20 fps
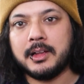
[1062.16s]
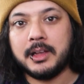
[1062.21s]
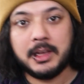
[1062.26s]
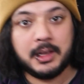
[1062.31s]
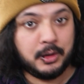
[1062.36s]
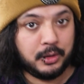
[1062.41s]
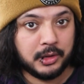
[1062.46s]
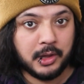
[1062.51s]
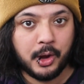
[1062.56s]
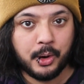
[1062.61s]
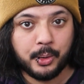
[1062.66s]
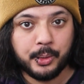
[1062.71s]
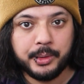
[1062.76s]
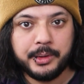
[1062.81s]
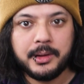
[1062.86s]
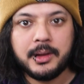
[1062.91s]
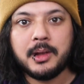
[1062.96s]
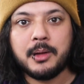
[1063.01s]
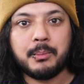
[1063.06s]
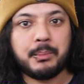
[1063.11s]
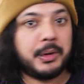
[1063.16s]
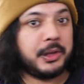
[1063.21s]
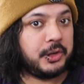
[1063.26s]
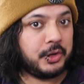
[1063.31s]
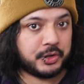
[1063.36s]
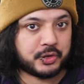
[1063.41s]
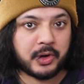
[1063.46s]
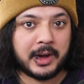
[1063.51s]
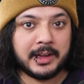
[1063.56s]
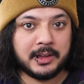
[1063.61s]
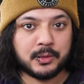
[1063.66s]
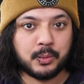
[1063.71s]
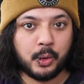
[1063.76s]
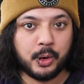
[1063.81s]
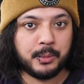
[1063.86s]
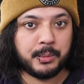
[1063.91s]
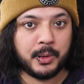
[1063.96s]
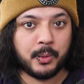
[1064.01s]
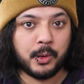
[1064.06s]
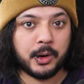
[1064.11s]
It'll load, but your trains
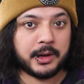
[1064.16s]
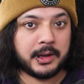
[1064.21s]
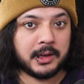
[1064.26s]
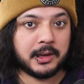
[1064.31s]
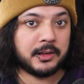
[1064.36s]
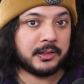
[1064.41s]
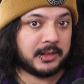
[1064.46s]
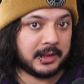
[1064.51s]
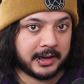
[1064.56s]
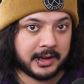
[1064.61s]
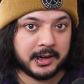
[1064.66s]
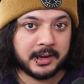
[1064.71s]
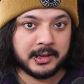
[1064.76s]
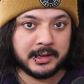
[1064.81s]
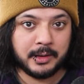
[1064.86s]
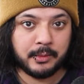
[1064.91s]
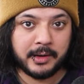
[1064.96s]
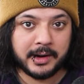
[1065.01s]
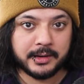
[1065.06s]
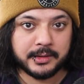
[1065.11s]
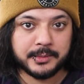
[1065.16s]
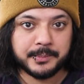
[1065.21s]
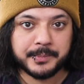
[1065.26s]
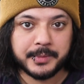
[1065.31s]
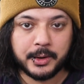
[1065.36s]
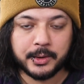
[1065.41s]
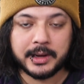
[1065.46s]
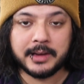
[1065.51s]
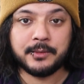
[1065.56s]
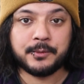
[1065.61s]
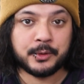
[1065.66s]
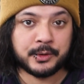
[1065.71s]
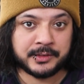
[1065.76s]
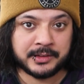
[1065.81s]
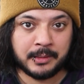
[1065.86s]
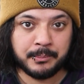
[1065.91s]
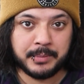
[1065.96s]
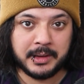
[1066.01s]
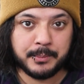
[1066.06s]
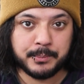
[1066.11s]
won't be working because they're going to derail, okay, for
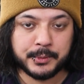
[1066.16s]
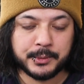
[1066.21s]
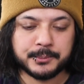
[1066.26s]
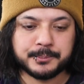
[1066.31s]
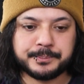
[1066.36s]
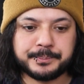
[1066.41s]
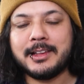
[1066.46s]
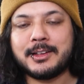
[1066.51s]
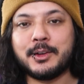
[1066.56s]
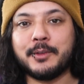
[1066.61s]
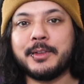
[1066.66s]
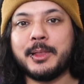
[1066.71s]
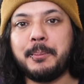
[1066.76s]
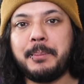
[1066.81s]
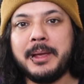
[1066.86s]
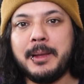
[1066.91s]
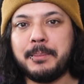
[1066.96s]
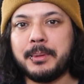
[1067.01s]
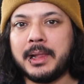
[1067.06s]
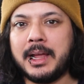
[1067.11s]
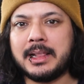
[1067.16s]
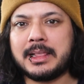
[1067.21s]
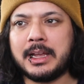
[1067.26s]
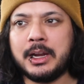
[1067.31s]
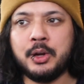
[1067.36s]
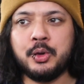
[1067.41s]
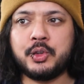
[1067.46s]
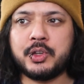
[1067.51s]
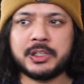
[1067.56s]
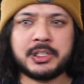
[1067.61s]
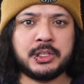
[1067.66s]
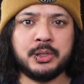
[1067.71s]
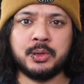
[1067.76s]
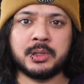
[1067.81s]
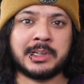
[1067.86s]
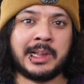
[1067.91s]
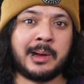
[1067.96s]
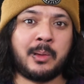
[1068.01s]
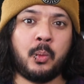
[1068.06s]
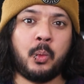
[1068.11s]
some people. So for the people out there who just
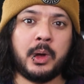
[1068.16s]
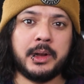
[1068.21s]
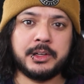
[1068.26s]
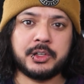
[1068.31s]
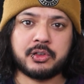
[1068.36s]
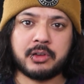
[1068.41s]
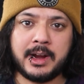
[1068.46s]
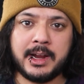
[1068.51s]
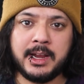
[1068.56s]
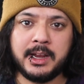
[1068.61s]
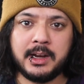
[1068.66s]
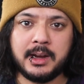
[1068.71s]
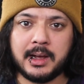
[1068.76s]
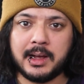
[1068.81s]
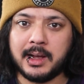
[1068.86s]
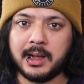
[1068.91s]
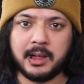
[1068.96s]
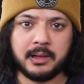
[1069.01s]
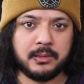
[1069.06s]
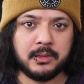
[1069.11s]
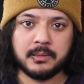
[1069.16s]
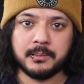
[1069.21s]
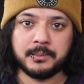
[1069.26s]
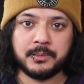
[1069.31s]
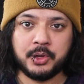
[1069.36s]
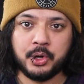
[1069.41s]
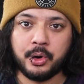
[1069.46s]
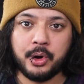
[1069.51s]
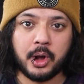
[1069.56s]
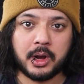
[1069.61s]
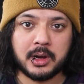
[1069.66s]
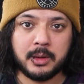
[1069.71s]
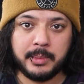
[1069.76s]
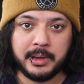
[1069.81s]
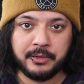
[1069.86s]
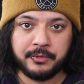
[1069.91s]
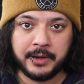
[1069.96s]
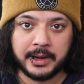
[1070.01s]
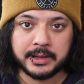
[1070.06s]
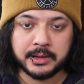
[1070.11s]
use like one train, you're not going to
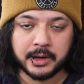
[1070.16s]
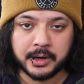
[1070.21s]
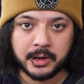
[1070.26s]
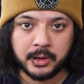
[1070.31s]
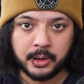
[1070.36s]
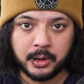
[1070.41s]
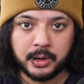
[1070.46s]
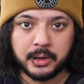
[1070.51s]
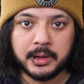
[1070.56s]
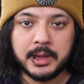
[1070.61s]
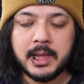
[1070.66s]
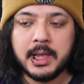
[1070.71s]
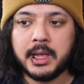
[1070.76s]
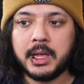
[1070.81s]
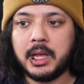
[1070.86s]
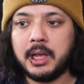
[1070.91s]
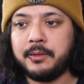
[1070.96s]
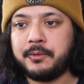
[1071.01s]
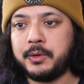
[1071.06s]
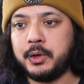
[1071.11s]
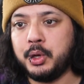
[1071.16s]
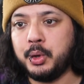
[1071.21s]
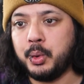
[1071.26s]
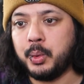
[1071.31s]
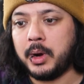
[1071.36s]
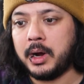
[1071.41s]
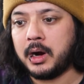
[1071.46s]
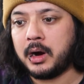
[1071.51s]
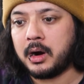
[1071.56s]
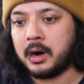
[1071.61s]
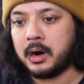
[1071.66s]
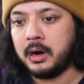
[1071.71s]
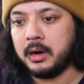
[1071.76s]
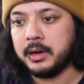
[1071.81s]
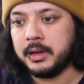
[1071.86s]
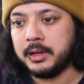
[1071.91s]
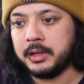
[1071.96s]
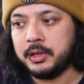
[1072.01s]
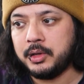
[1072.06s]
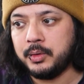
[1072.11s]
be affected at all. If you are
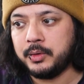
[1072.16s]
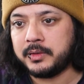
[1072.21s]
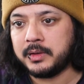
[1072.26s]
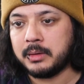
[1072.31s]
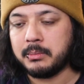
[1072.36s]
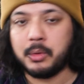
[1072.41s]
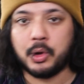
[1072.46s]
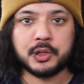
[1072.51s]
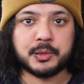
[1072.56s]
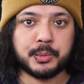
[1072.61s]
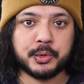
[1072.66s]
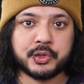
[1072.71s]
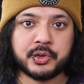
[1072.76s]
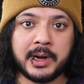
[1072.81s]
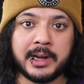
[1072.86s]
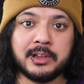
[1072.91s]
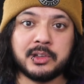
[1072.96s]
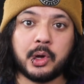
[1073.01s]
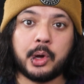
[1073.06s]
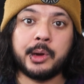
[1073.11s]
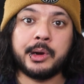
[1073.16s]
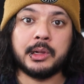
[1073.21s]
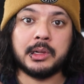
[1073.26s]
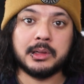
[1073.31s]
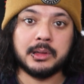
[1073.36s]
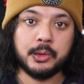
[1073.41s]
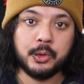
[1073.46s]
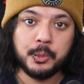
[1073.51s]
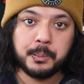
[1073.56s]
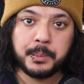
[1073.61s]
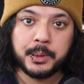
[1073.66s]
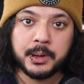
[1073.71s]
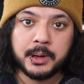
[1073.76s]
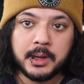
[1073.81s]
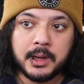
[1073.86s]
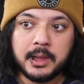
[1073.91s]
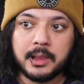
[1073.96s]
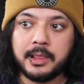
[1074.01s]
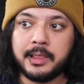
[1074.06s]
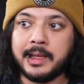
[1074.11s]
using multiple trains on a loop,
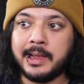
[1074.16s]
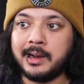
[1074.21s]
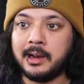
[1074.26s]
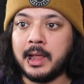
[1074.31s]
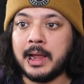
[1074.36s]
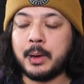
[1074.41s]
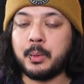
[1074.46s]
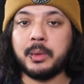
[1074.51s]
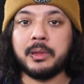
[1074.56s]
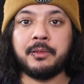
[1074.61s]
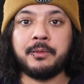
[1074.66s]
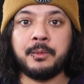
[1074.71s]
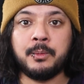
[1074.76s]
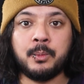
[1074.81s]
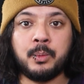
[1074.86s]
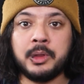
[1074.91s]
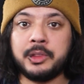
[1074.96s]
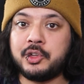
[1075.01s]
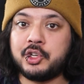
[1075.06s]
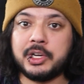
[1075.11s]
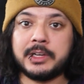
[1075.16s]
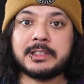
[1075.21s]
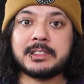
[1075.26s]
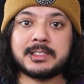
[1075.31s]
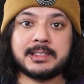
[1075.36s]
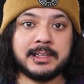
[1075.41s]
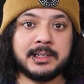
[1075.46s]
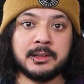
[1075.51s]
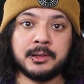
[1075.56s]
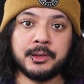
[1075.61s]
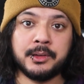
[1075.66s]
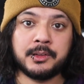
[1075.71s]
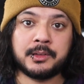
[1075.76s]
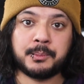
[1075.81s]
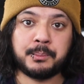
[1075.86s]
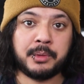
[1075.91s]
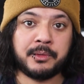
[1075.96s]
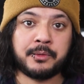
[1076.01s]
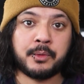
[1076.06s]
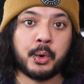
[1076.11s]
then like with just signals
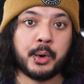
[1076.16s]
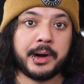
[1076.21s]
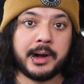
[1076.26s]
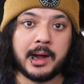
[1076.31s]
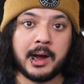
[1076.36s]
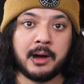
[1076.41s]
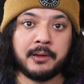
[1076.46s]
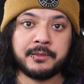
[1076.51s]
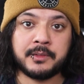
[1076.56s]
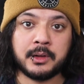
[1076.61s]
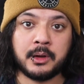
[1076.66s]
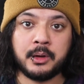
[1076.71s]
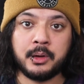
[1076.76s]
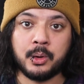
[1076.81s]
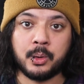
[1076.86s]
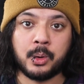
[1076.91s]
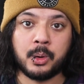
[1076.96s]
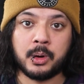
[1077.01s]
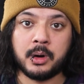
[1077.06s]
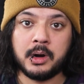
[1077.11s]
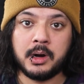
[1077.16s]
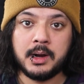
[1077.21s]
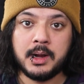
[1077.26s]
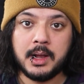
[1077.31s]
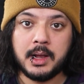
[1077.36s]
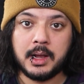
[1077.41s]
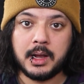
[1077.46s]
before and after your